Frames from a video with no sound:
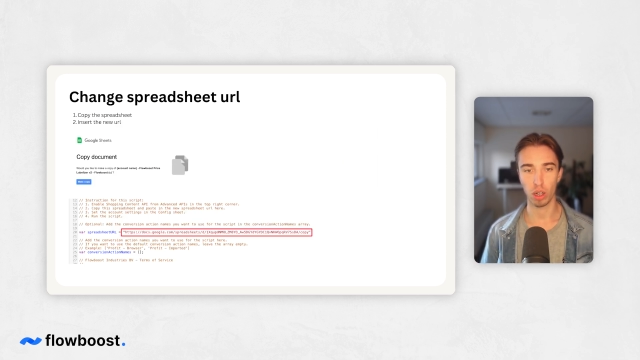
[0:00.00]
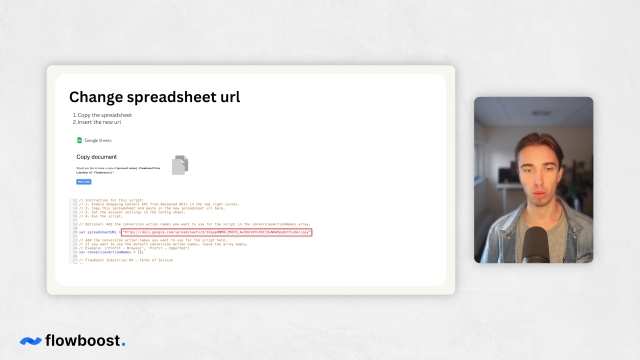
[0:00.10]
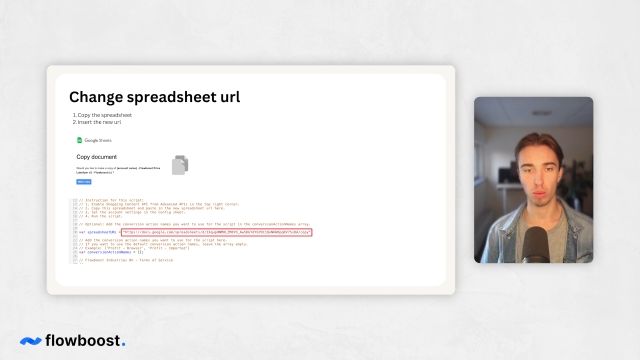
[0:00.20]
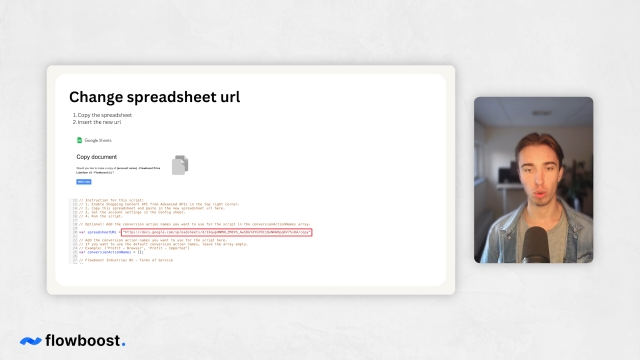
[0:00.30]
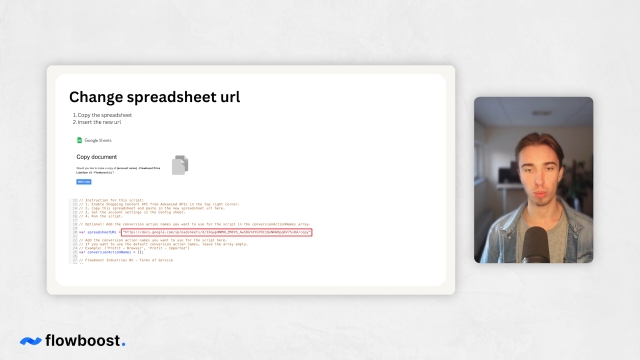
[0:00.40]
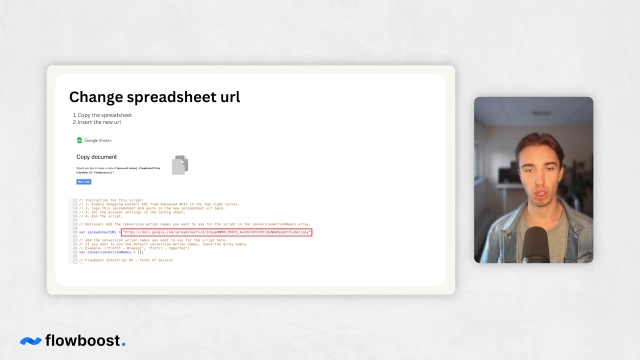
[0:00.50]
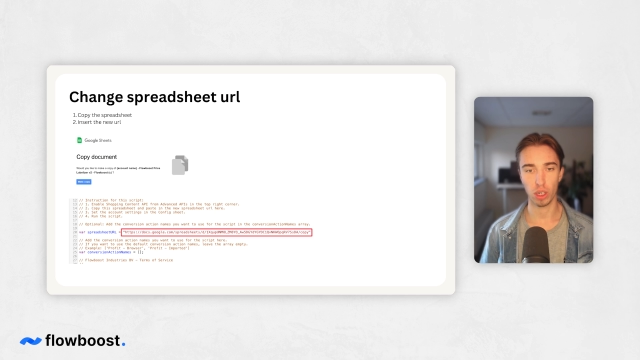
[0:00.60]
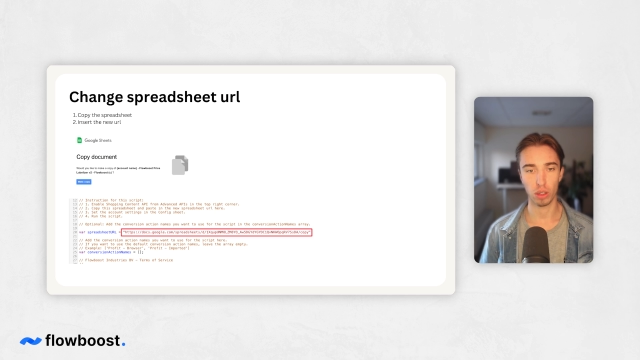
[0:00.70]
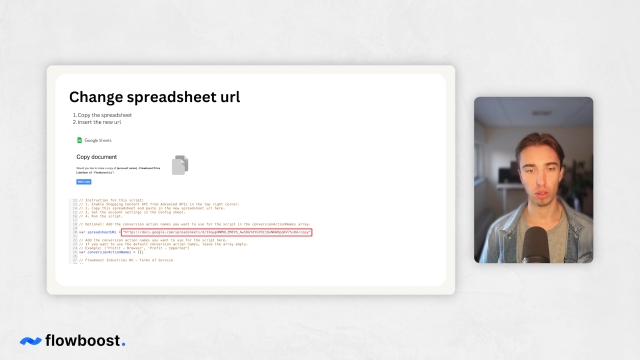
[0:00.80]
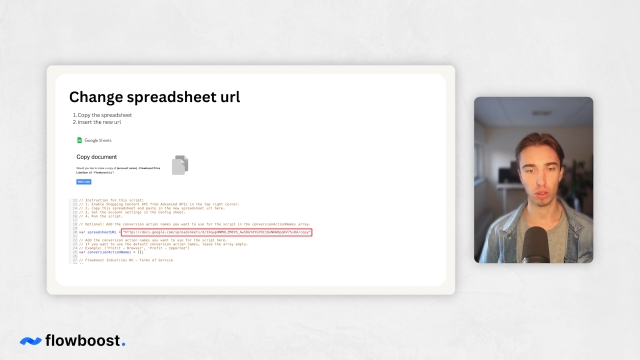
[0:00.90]
copy the
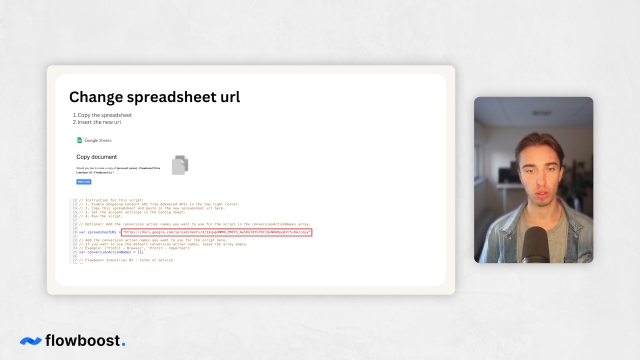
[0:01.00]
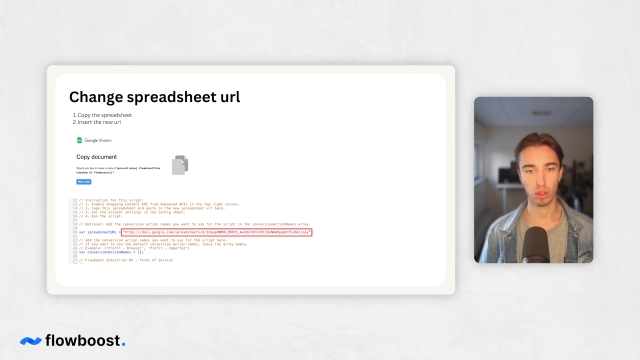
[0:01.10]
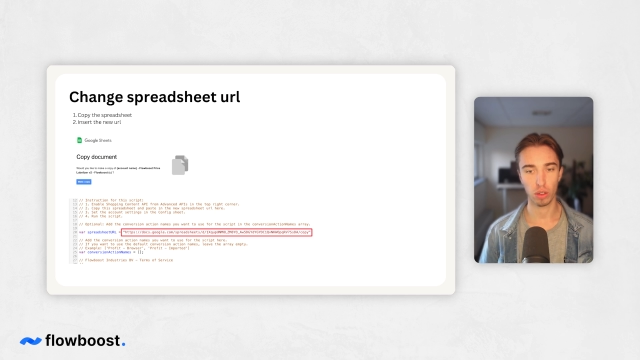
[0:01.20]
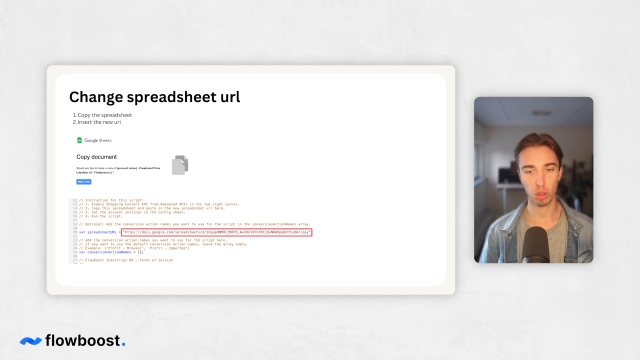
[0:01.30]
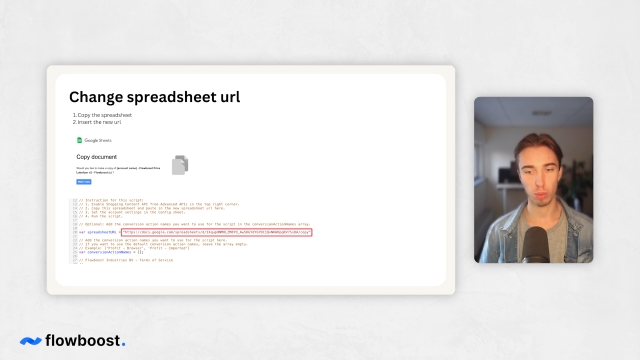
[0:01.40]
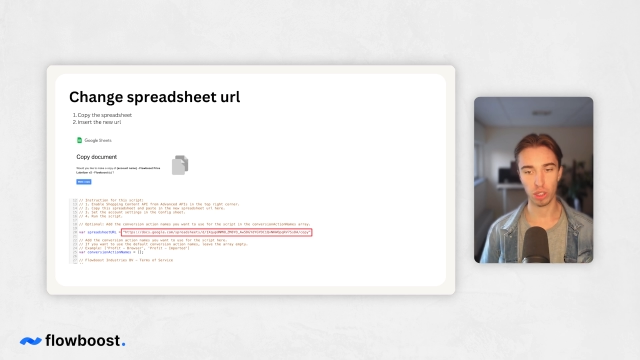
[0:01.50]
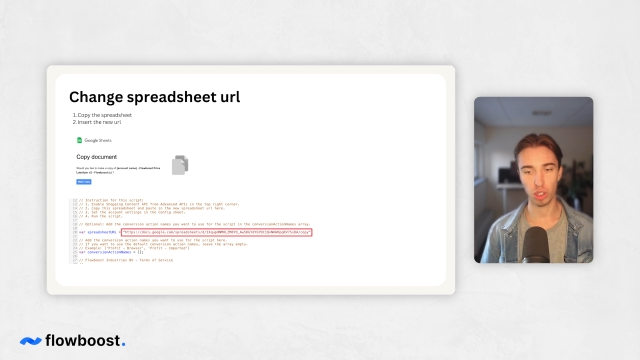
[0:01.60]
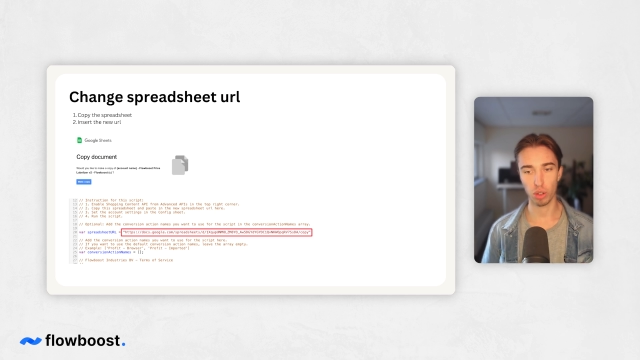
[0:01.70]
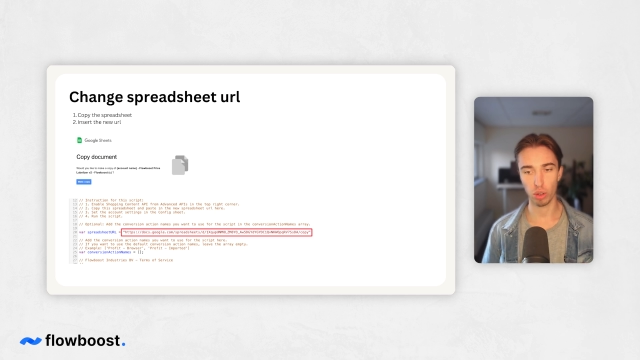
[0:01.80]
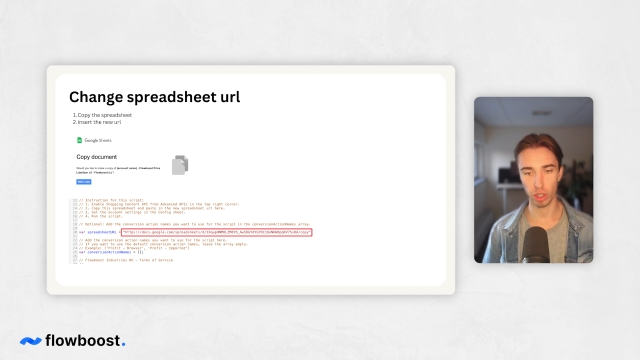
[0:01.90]
spreadsheet
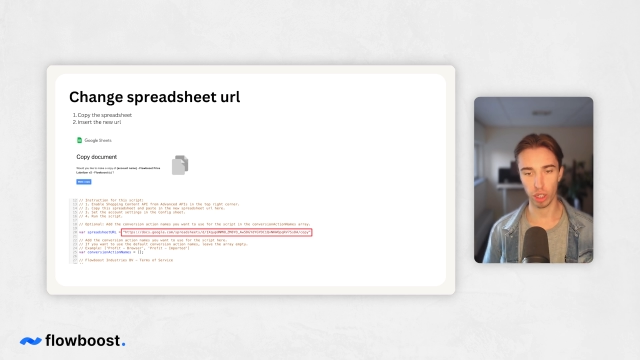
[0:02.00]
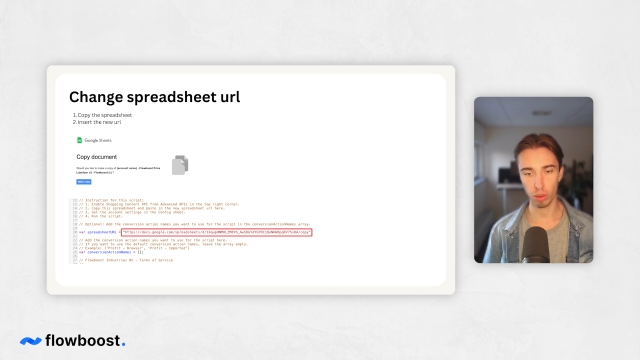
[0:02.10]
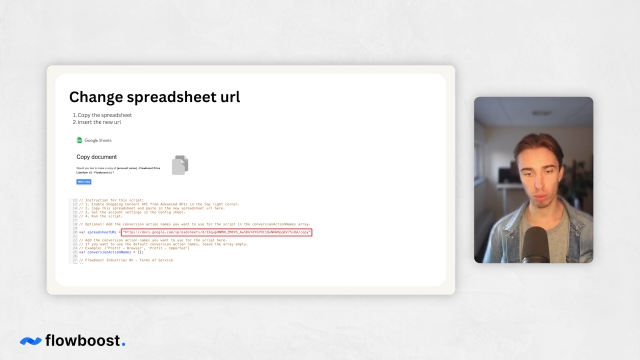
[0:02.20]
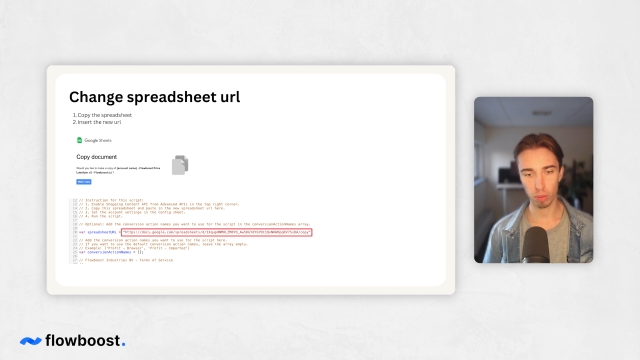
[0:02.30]
URL